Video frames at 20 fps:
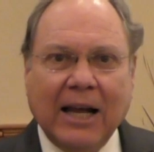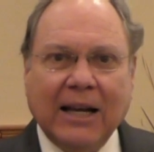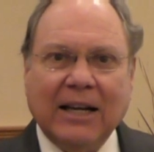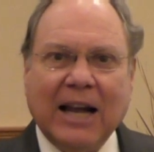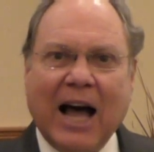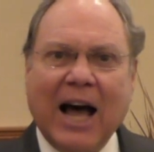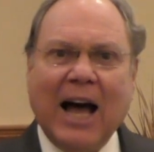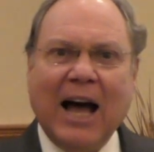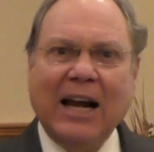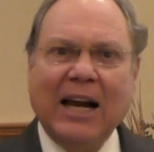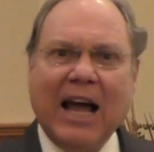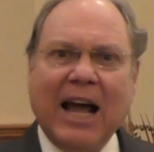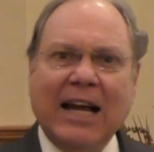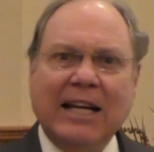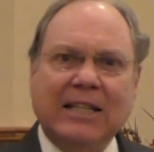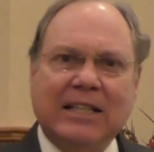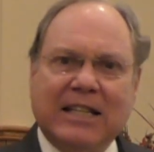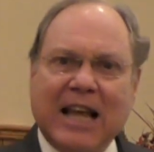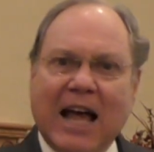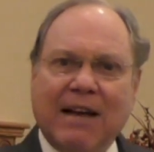9,
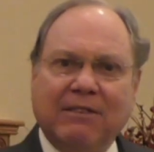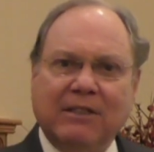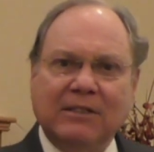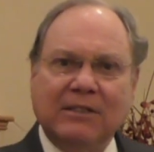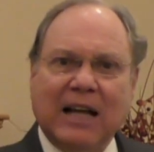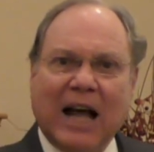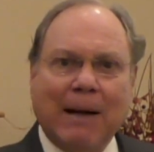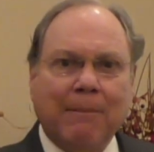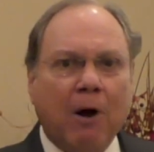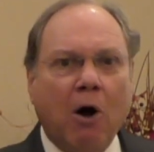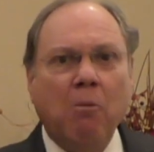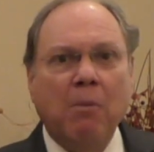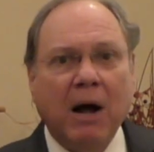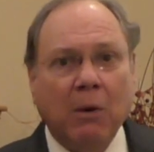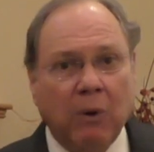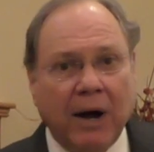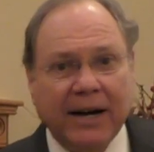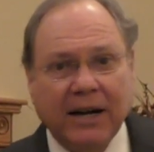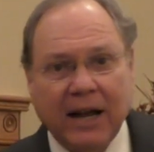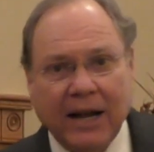8, 7, I'm on my
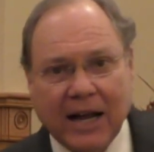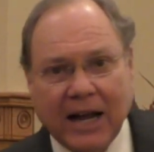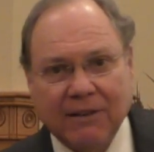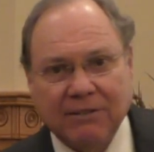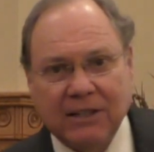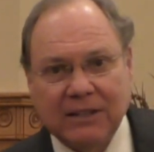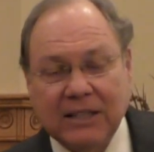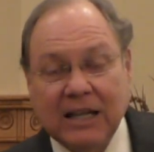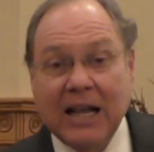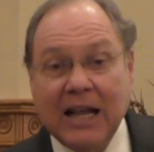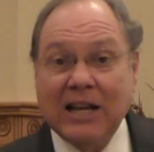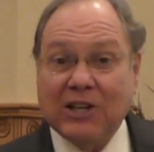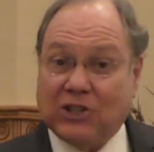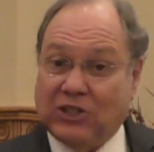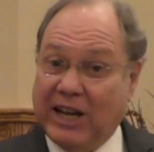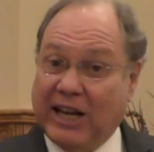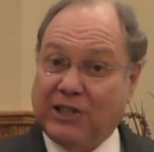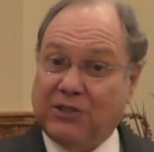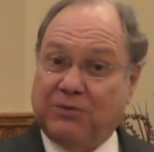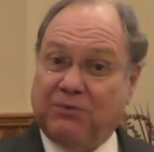way to heaven.
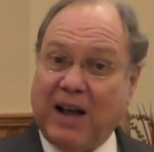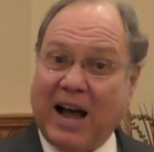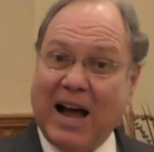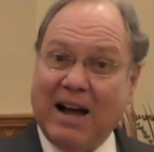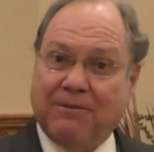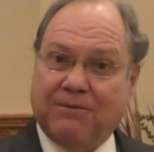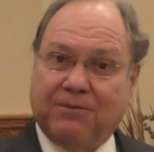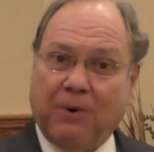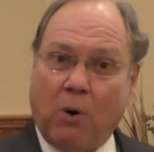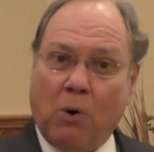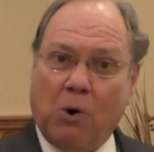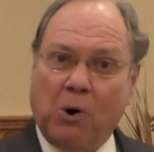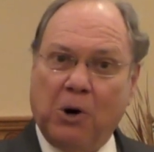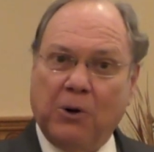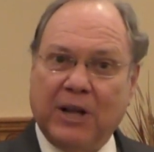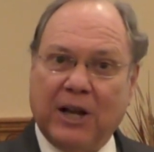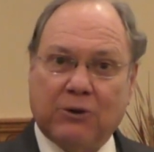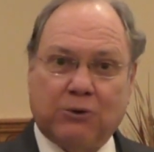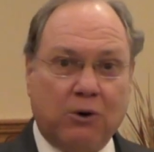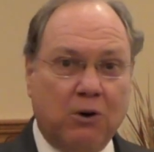6, 5, 4,
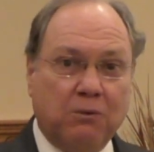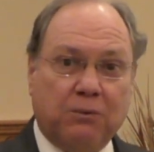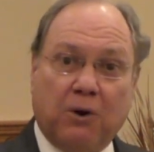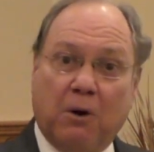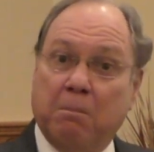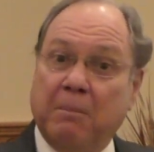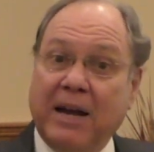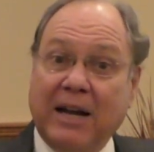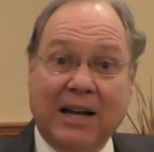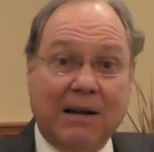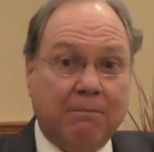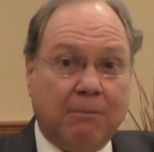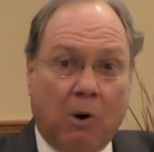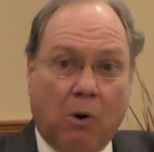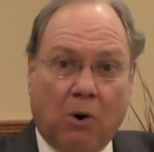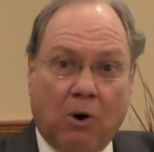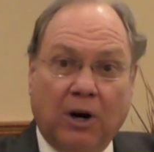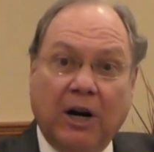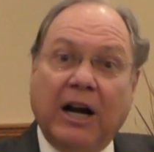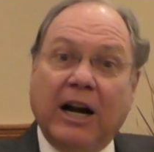there's room for many
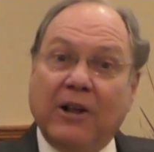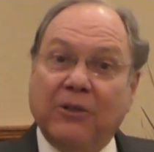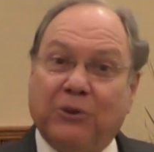more.